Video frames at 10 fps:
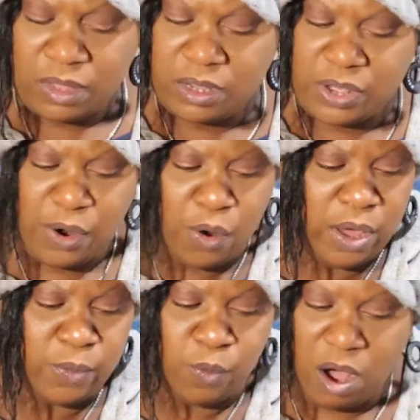you know,
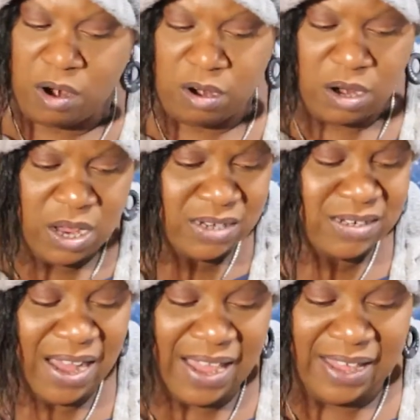and water
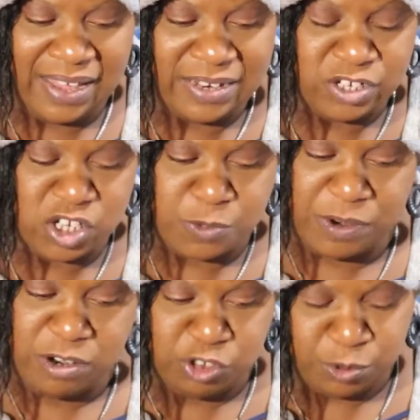tying into
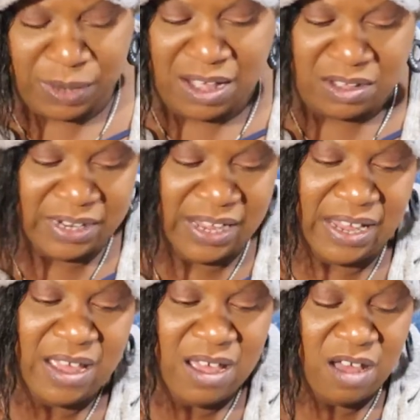
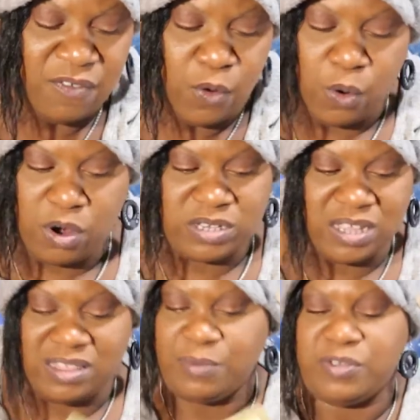spirituality, of course,
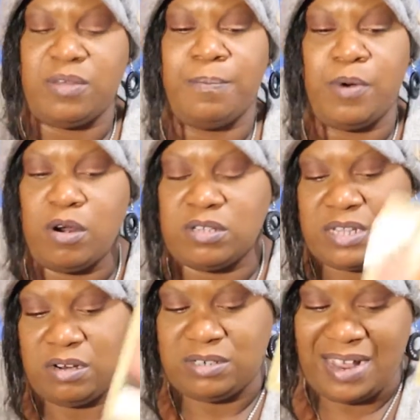and then with the birds,
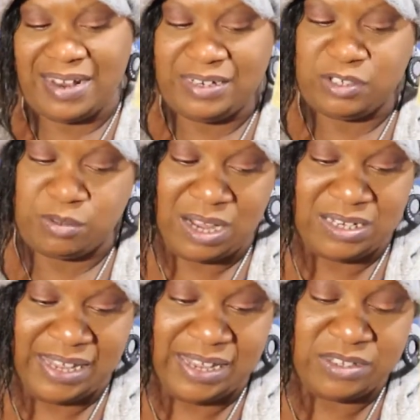they're tying
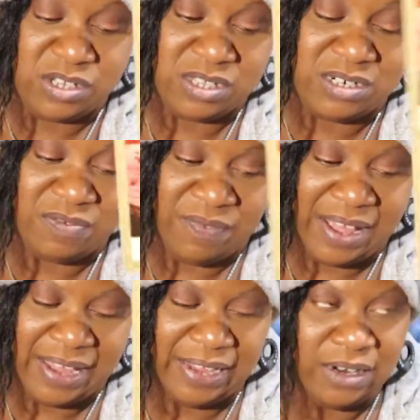directly into the
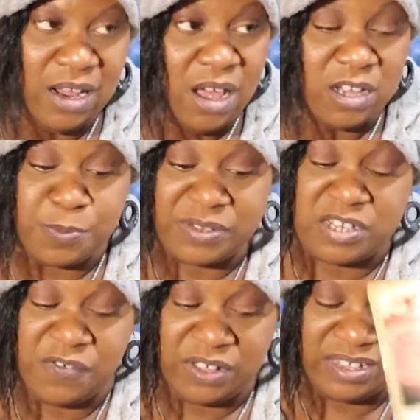divine,
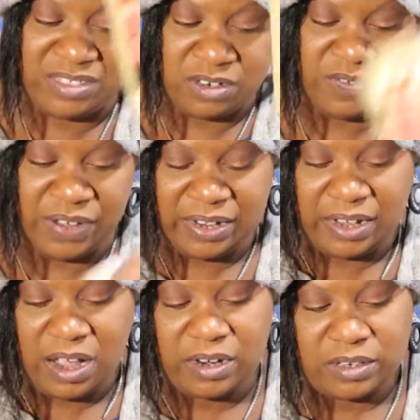specifically the divine
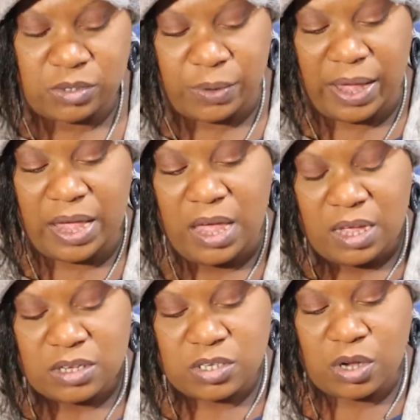goddess, okay?
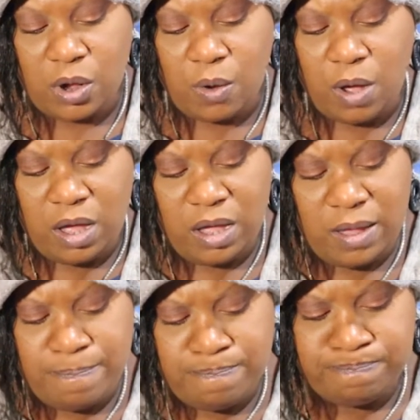
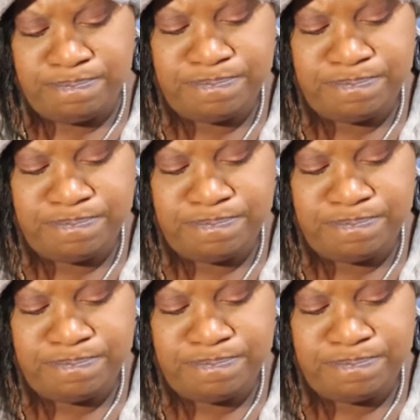So,